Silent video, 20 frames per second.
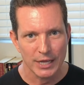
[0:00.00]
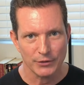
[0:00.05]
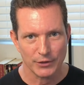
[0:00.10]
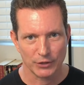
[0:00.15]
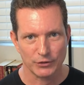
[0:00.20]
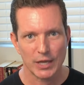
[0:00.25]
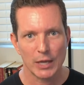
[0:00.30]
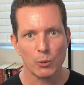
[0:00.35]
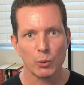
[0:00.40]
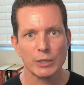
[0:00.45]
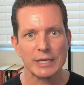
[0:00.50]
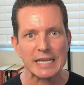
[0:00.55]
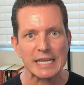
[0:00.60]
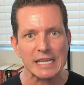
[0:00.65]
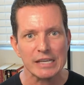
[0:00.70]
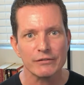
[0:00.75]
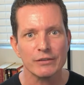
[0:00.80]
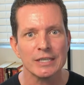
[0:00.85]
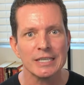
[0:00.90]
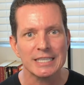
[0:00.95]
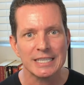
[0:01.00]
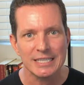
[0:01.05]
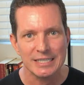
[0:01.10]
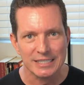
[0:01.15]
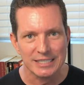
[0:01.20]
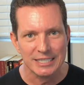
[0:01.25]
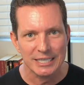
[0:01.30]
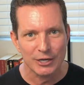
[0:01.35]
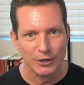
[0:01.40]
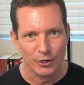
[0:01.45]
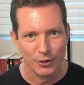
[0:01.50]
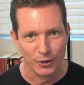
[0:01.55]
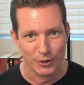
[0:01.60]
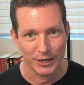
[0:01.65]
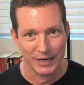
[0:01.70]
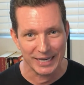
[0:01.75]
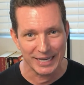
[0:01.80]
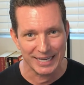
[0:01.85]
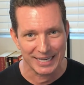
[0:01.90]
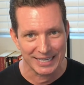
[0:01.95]
that they would even consider
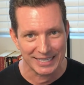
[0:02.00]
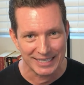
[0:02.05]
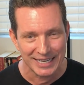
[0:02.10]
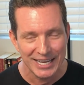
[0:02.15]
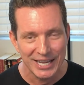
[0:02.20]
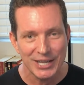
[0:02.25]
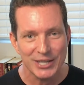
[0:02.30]
it.